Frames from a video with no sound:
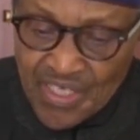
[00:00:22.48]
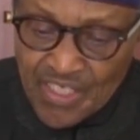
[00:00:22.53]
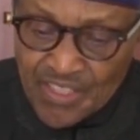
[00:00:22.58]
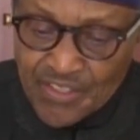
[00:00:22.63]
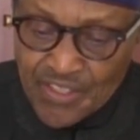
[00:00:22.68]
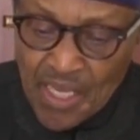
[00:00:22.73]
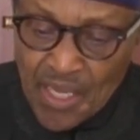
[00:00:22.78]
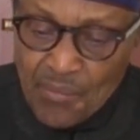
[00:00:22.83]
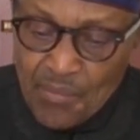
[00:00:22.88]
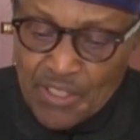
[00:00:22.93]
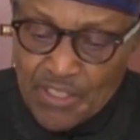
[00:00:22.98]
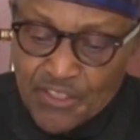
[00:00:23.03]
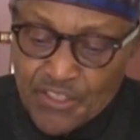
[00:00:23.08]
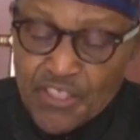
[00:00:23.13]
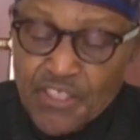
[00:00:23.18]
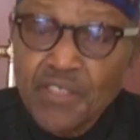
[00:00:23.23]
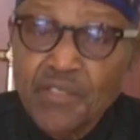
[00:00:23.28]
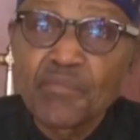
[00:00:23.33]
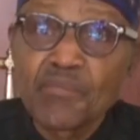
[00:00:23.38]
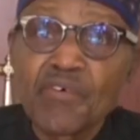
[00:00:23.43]
As I
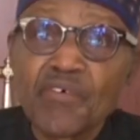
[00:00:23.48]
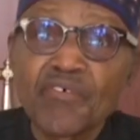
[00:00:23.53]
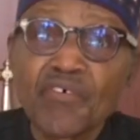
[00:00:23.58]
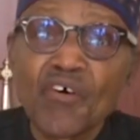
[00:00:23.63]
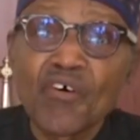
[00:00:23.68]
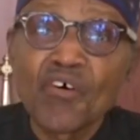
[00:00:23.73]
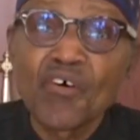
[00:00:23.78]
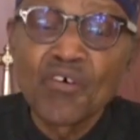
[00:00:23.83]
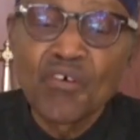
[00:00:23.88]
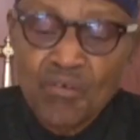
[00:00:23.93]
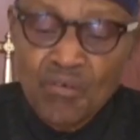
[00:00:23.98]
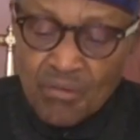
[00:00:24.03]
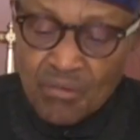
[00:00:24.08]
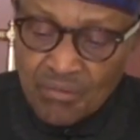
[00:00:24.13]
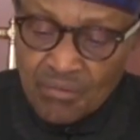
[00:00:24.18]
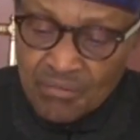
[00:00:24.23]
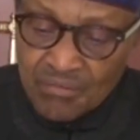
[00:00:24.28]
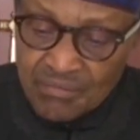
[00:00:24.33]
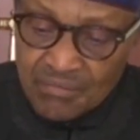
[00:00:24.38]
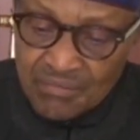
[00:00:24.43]
mentioned before,
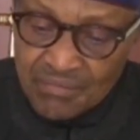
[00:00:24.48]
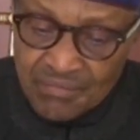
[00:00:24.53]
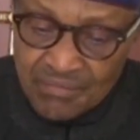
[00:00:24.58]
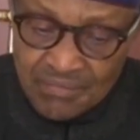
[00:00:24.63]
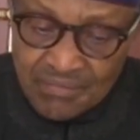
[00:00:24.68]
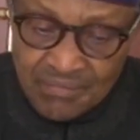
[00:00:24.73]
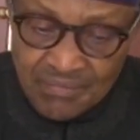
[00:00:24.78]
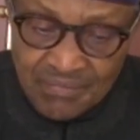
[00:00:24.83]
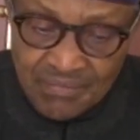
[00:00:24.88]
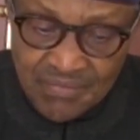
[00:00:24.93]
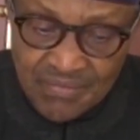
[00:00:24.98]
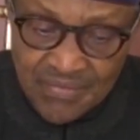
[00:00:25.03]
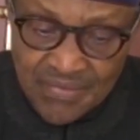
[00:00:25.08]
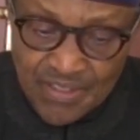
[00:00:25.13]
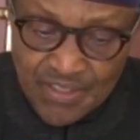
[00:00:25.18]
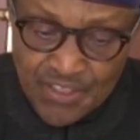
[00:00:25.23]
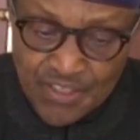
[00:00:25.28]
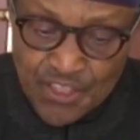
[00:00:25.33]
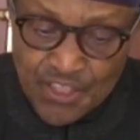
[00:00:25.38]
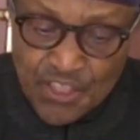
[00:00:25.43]

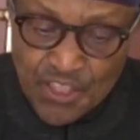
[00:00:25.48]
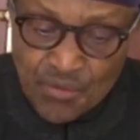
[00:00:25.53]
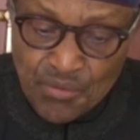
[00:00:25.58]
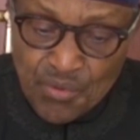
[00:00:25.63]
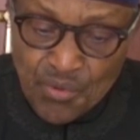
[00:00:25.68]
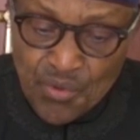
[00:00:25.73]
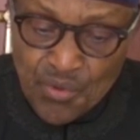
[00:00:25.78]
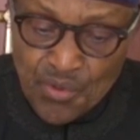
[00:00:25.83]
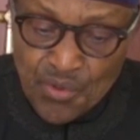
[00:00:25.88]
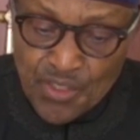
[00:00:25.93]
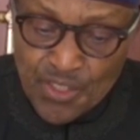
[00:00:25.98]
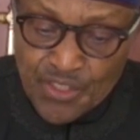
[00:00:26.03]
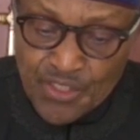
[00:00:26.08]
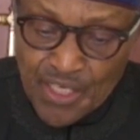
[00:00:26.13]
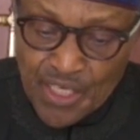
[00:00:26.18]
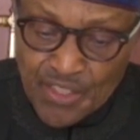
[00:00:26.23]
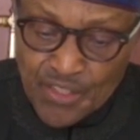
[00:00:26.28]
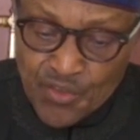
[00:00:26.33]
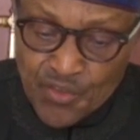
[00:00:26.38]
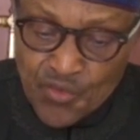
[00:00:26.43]
Tinubu is
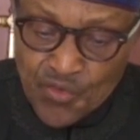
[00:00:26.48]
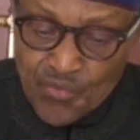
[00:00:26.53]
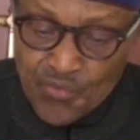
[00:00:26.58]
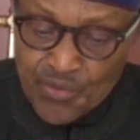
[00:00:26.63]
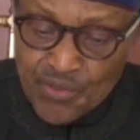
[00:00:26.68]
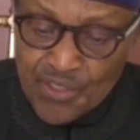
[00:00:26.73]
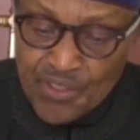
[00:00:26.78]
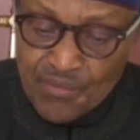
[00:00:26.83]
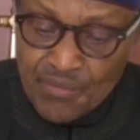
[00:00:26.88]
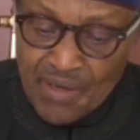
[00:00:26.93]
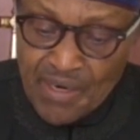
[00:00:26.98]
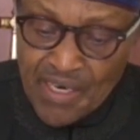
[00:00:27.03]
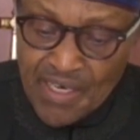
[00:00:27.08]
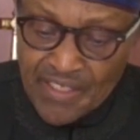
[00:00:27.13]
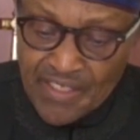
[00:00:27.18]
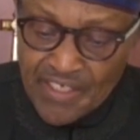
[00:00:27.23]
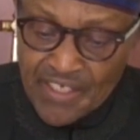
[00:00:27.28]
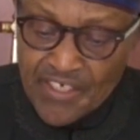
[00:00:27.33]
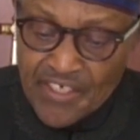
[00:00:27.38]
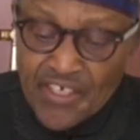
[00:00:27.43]
a true
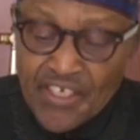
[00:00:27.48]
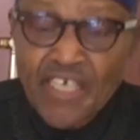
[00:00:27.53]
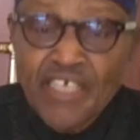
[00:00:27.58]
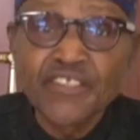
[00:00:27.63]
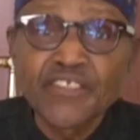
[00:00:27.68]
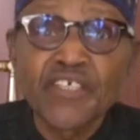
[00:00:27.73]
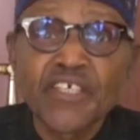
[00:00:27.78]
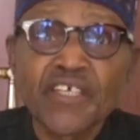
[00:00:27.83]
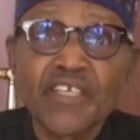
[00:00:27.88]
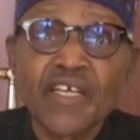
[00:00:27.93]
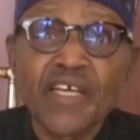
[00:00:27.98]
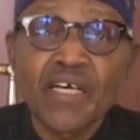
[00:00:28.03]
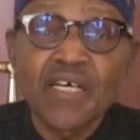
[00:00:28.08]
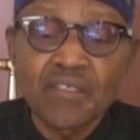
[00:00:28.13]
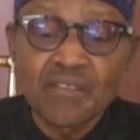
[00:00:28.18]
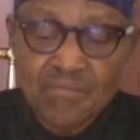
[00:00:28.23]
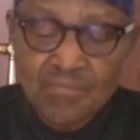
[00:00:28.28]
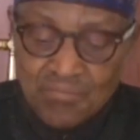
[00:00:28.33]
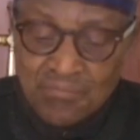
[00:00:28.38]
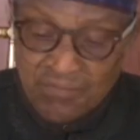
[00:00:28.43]
believer in Nigeria.
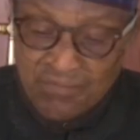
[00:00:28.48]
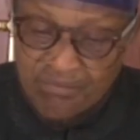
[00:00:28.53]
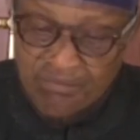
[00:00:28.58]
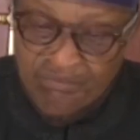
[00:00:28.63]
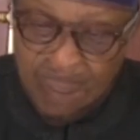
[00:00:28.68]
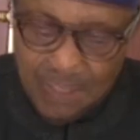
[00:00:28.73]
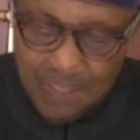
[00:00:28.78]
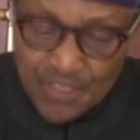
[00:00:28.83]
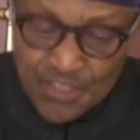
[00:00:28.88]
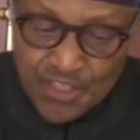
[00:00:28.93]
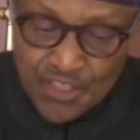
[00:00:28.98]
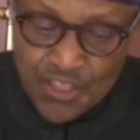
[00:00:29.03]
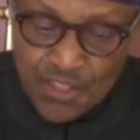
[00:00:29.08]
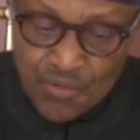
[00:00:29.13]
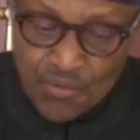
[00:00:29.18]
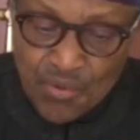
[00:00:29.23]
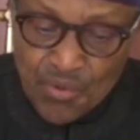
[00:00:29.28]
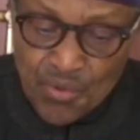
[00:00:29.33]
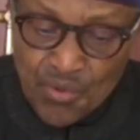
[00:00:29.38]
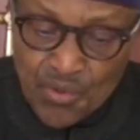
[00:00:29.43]

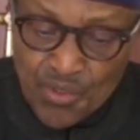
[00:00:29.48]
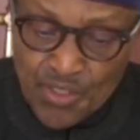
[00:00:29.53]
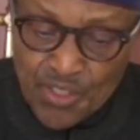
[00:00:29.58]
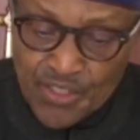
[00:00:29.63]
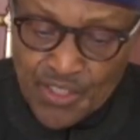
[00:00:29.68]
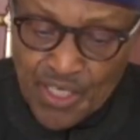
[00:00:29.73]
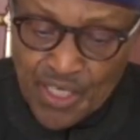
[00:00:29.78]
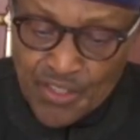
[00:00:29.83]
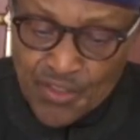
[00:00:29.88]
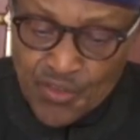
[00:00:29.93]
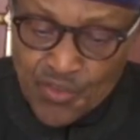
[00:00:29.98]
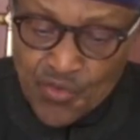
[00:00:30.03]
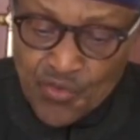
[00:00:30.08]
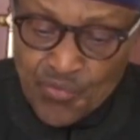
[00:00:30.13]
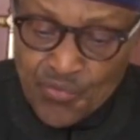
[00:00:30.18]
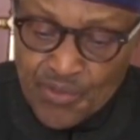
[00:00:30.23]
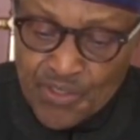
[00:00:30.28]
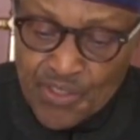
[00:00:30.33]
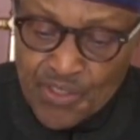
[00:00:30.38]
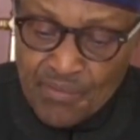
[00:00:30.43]
Tinubu is a true
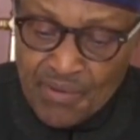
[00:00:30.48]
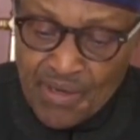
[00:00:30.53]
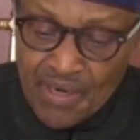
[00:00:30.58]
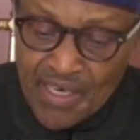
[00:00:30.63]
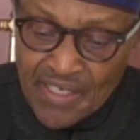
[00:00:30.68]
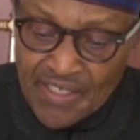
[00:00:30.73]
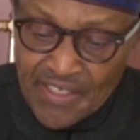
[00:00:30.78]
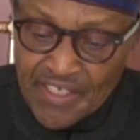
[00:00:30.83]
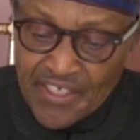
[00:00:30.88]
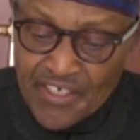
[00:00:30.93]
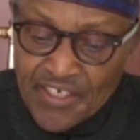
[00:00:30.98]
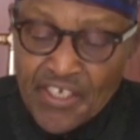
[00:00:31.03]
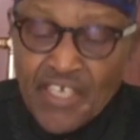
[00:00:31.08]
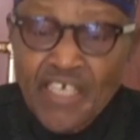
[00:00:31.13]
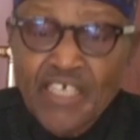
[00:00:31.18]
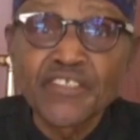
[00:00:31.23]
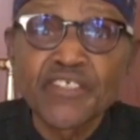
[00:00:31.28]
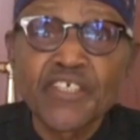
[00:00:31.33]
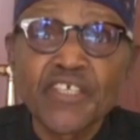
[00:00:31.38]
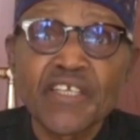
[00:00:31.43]
believer in
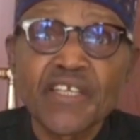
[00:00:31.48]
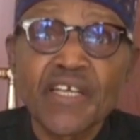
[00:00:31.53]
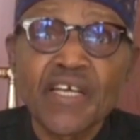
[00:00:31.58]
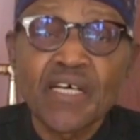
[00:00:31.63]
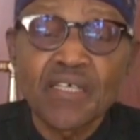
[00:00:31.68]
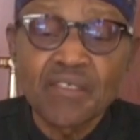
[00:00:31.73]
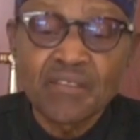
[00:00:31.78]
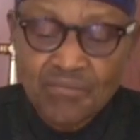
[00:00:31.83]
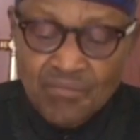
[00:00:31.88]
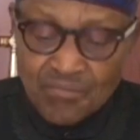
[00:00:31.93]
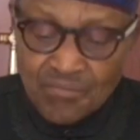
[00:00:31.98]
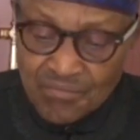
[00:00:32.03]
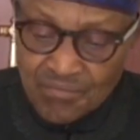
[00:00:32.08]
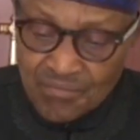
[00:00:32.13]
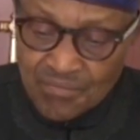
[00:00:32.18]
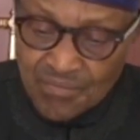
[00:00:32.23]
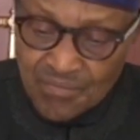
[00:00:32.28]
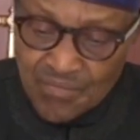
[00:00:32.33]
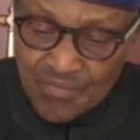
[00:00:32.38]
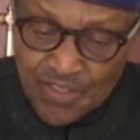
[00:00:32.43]
Nigeria
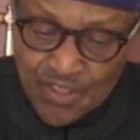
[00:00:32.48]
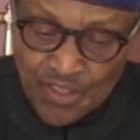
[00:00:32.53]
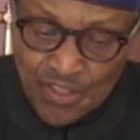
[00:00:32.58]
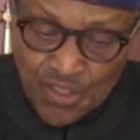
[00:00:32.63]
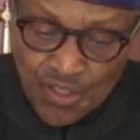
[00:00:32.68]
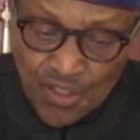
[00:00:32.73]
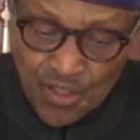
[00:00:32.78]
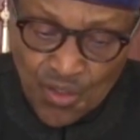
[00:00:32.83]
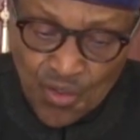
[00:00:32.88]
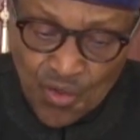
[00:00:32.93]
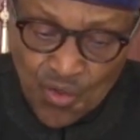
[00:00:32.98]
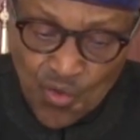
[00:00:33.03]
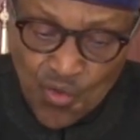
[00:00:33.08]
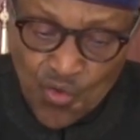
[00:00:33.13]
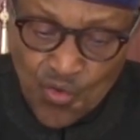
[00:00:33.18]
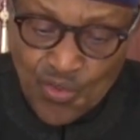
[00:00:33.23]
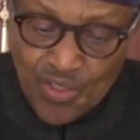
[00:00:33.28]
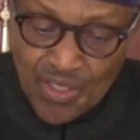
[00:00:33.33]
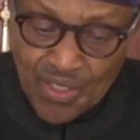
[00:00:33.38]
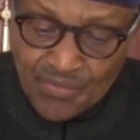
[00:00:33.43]

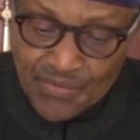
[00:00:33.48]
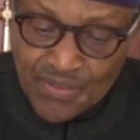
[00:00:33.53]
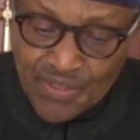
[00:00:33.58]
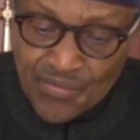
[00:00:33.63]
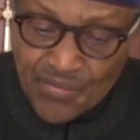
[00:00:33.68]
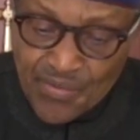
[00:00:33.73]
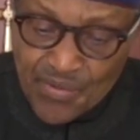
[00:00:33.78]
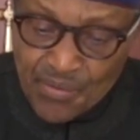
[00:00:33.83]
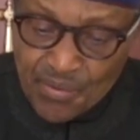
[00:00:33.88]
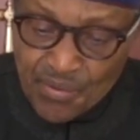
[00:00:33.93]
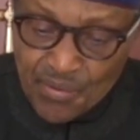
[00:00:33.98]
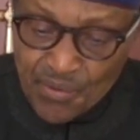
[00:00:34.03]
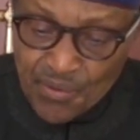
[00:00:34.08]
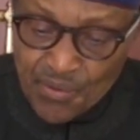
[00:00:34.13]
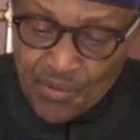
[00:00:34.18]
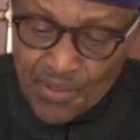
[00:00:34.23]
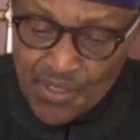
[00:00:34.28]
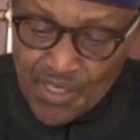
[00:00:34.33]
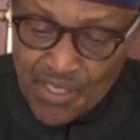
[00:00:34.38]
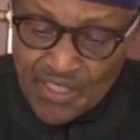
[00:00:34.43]
who loves the
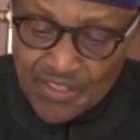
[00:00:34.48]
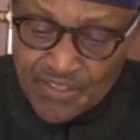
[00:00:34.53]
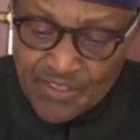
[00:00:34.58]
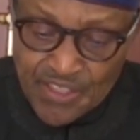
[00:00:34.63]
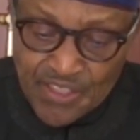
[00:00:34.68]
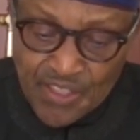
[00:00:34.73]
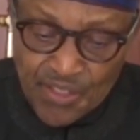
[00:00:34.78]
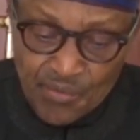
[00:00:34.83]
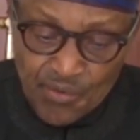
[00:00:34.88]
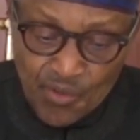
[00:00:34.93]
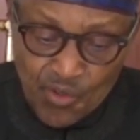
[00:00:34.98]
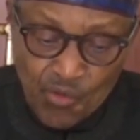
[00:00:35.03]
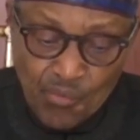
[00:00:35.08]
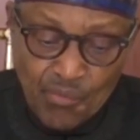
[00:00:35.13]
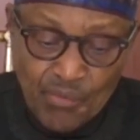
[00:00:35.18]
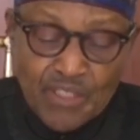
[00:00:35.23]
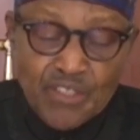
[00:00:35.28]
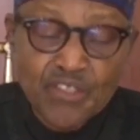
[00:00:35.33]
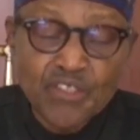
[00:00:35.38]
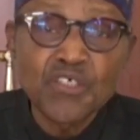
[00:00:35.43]
people and the
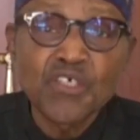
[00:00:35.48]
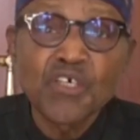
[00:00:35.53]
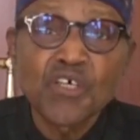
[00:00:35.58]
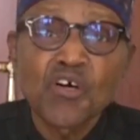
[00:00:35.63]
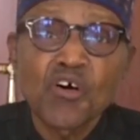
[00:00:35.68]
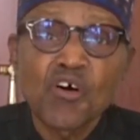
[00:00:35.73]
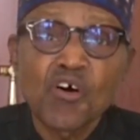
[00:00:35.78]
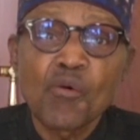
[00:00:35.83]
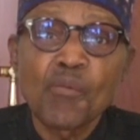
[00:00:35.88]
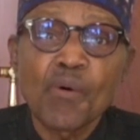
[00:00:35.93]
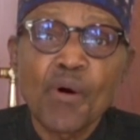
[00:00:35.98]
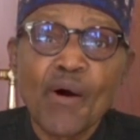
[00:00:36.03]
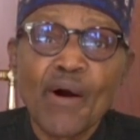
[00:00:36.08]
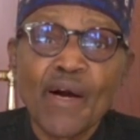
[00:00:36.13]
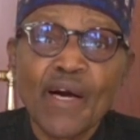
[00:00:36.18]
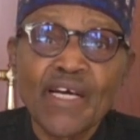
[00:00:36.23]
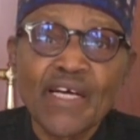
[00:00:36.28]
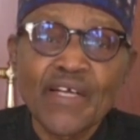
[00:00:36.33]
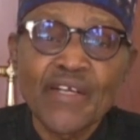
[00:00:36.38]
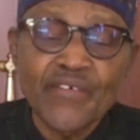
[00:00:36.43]
development of
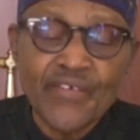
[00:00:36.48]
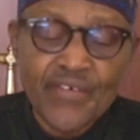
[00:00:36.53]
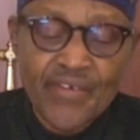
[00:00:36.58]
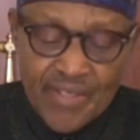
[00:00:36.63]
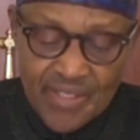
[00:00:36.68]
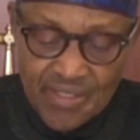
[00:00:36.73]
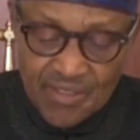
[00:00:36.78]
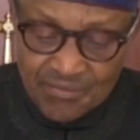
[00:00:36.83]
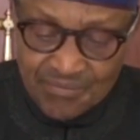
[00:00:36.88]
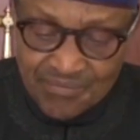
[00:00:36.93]
our country.